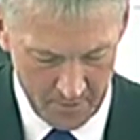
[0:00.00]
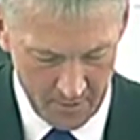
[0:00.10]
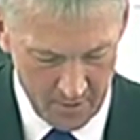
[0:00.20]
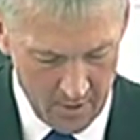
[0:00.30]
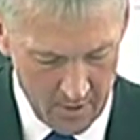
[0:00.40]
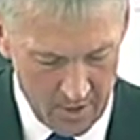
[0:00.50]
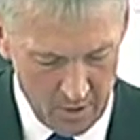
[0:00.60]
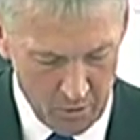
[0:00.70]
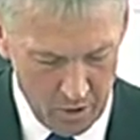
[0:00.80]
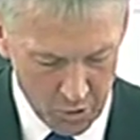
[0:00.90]
Uh, we
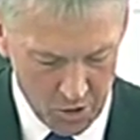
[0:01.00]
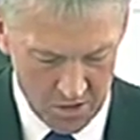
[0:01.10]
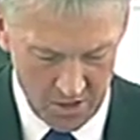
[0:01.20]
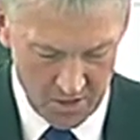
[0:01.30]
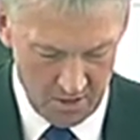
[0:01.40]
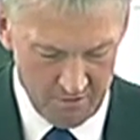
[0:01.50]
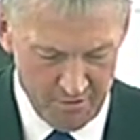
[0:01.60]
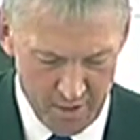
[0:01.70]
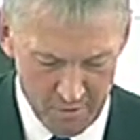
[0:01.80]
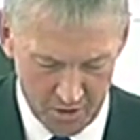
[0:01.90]
also insisted that
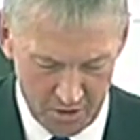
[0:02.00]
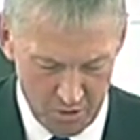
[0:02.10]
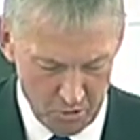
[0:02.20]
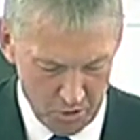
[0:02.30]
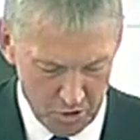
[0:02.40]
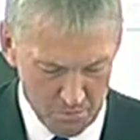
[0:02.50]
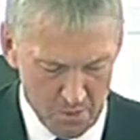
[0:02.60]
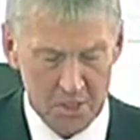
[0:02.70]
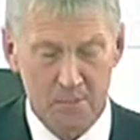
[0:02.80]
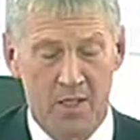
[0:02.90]
farmers and growers must be
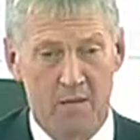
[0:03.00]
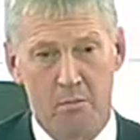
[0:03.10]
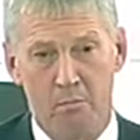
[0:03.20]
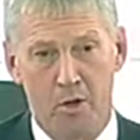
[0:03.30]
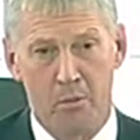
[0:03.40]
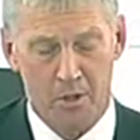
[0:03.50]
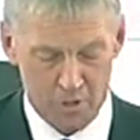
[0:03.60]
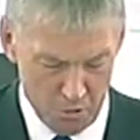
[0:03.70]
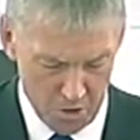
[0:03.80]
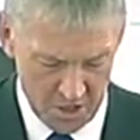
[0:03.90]
given proper
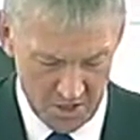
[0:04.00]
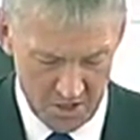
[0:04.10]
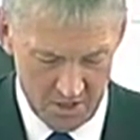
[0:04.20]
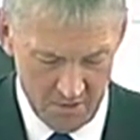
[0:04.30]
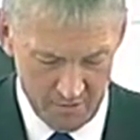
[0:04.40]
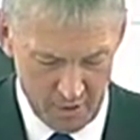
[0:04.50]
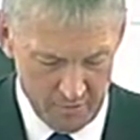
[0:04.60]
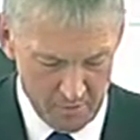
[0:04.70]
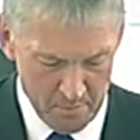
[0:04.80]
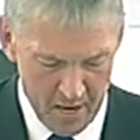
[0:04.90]
notice of a
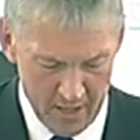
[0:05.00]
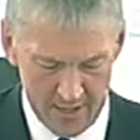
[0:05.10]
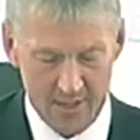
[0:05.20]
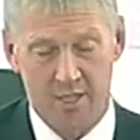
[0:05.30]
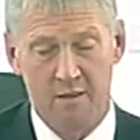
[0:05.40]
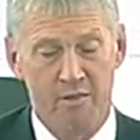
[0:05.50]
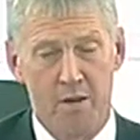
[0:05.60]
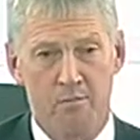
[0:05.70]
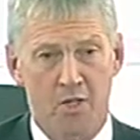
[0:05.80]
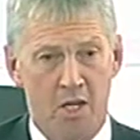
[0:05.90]
ban to give them
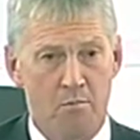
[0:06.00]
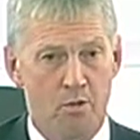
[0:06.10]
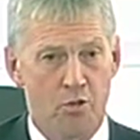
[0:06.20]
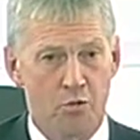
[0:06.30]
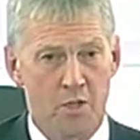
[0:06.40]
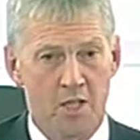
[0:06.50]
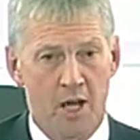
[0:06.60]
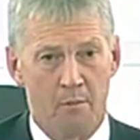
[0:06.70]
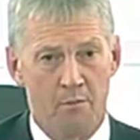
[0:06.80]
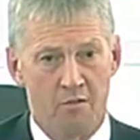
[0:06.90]
time to adapt
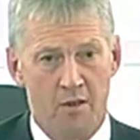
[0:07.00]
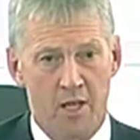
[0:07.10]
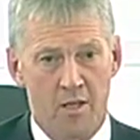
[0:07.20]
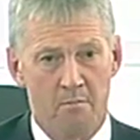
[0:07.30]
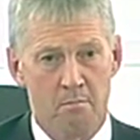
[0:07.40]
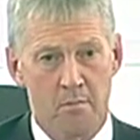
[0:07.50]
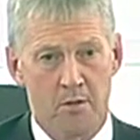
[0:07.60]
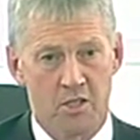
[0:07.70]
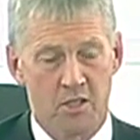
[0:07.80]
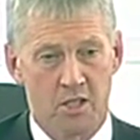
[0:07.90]
if any member
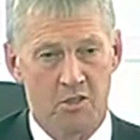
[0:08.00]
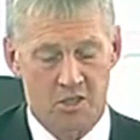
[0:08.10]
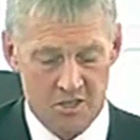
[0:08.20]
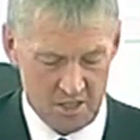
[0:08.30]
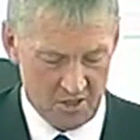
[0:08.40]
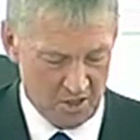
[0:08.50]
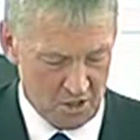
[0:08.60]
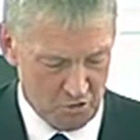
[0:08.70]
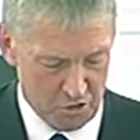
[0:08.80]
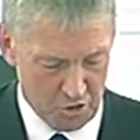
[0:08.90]
state decided to
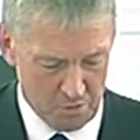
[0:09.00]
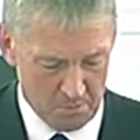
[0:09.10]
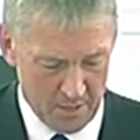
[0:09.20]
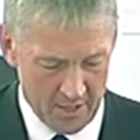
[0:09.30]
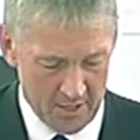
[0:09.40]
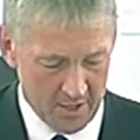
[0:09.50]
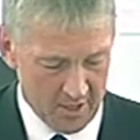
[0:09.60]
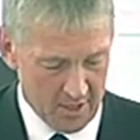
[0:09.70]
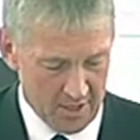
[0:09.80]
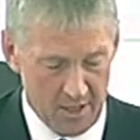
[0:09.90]
introduce a ban in
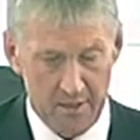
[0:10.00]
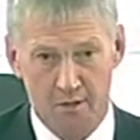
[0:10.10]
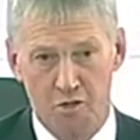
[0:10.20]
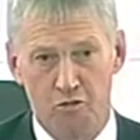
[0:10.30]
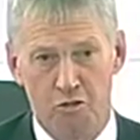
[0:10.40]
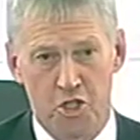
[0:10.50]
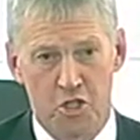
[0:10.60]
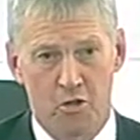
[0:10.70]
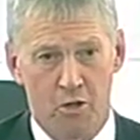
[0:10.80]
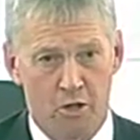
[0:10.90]
either its region or
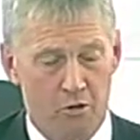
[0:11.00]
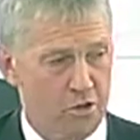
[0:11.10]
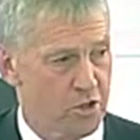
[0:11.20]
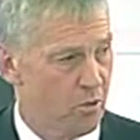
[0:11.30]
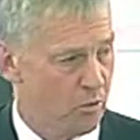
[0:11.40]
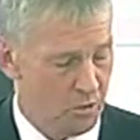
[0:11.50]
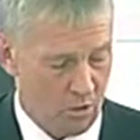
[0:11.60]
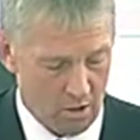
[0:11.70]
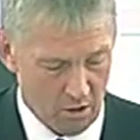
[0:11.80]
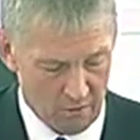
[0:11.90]
across the whole
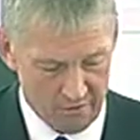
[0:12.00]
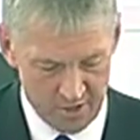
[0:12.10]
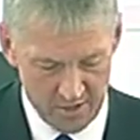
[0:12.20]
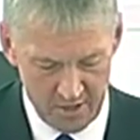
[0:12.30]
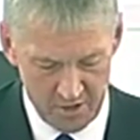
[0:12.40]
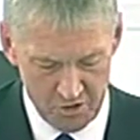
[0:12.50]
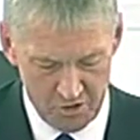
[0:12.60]
of its territory.